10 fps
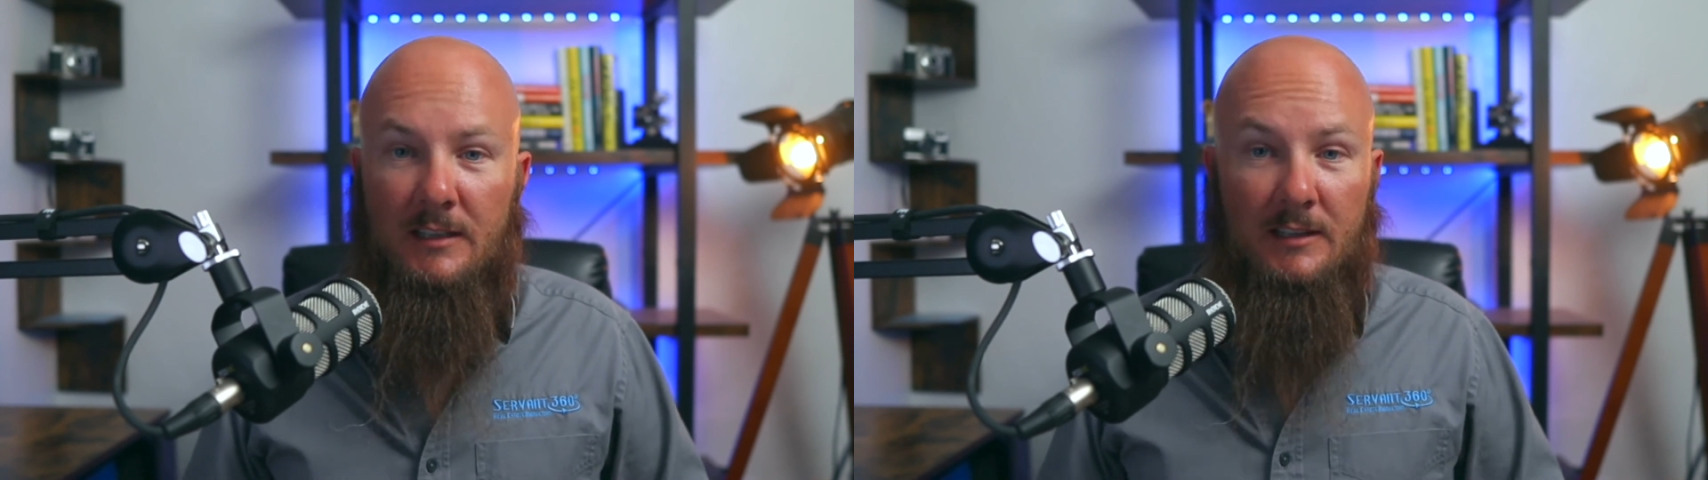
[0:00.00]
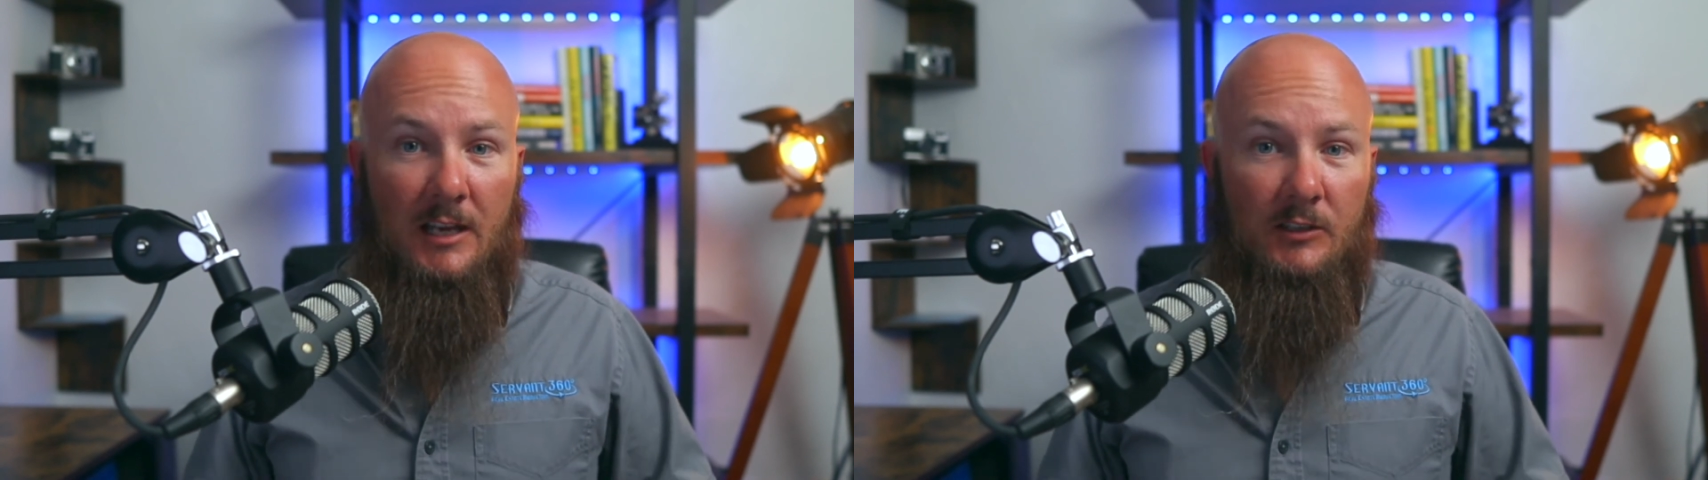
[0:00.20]

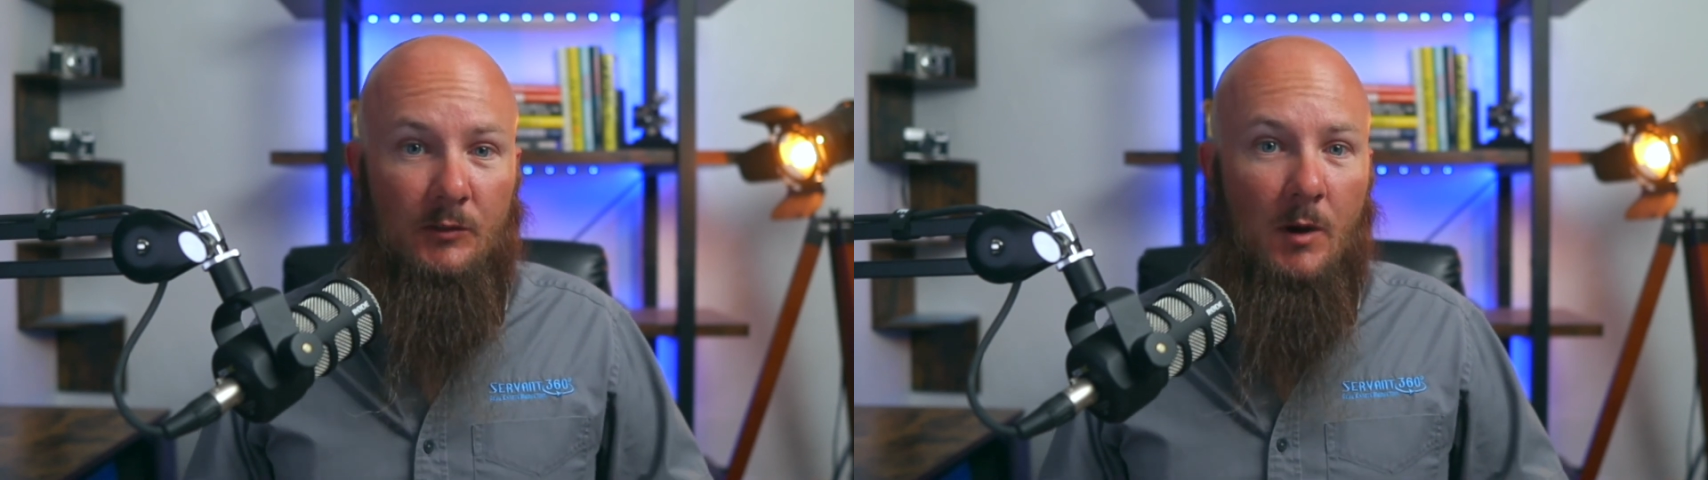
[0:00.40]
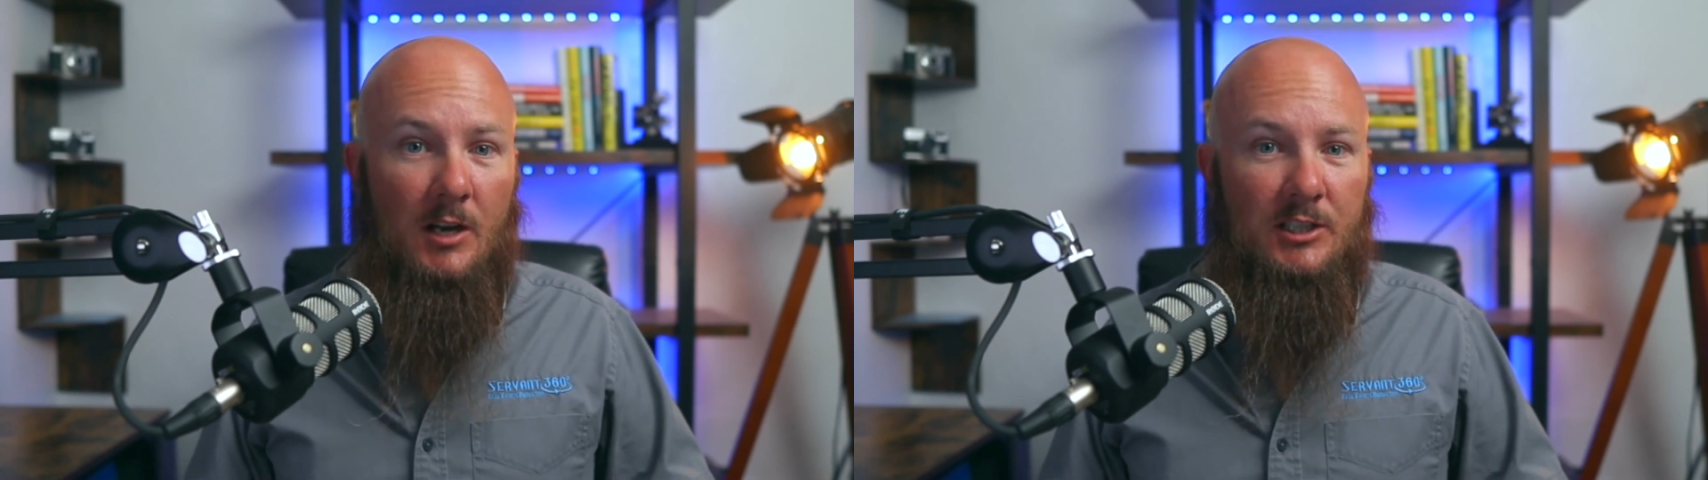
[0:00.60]
Thanks for
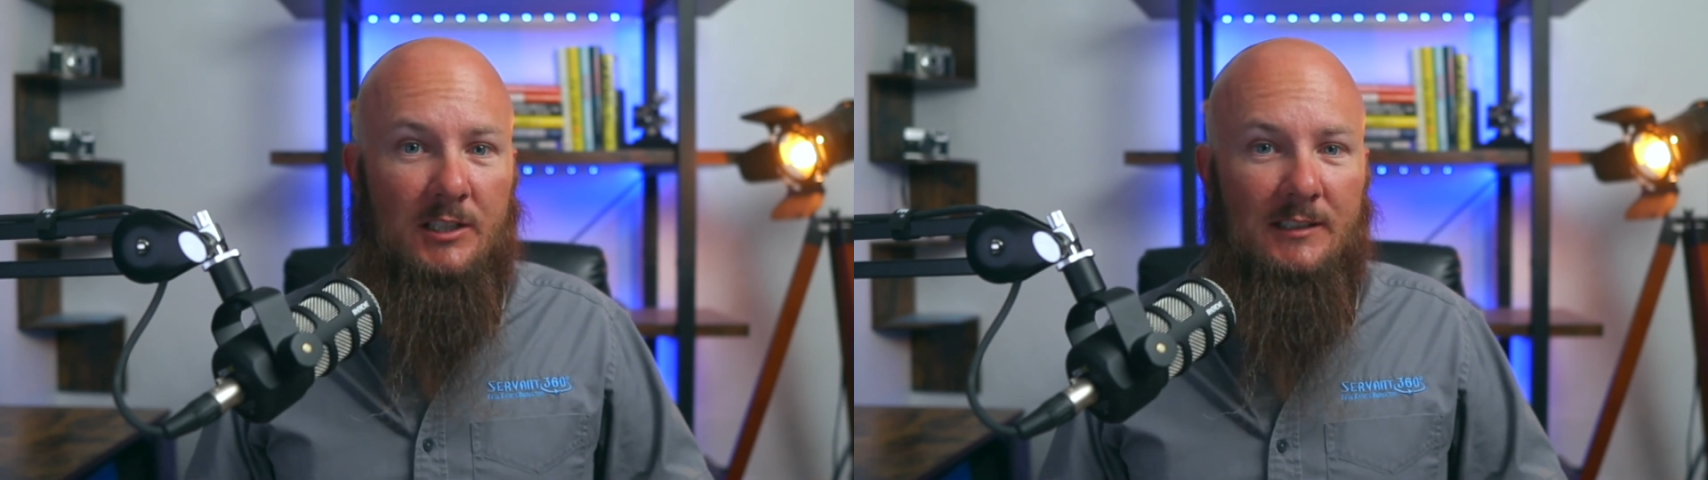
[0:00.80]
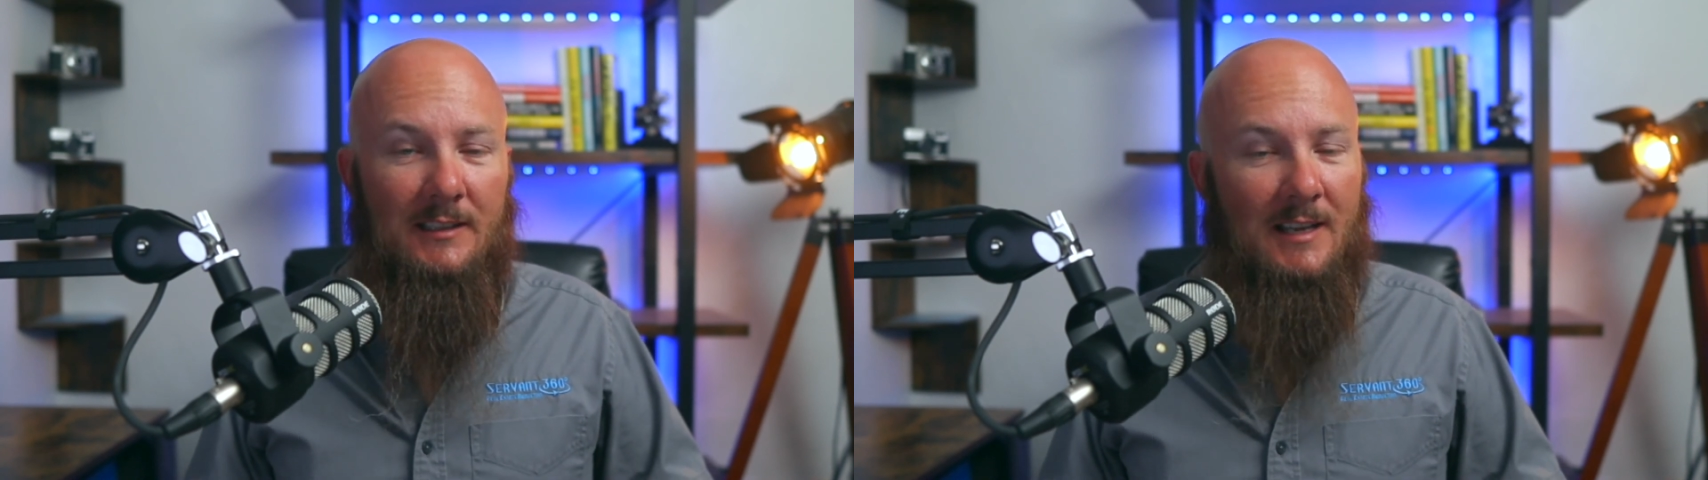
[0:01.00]

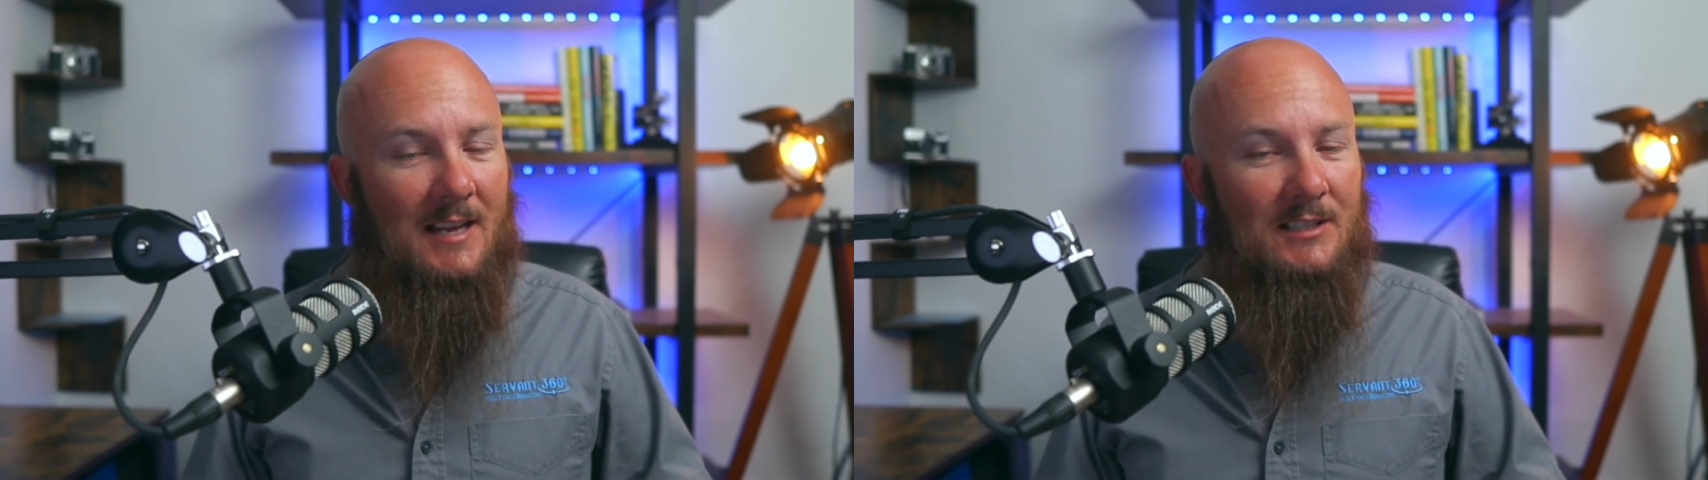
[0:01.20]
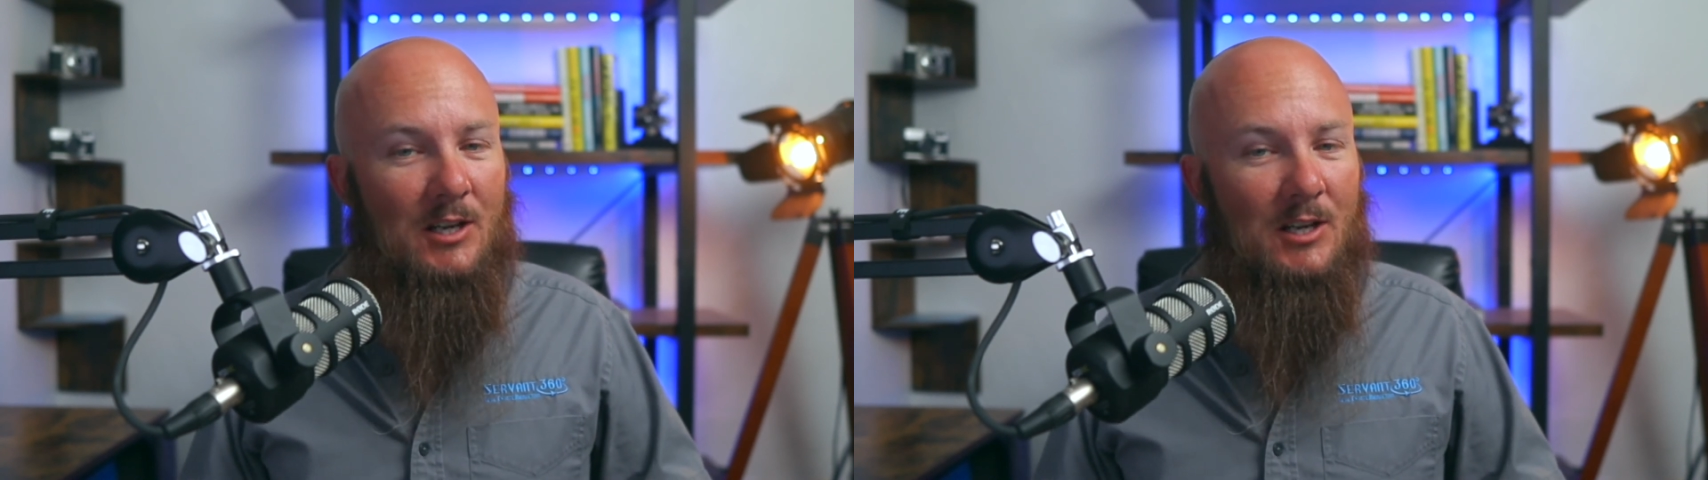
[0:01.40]
watching, and as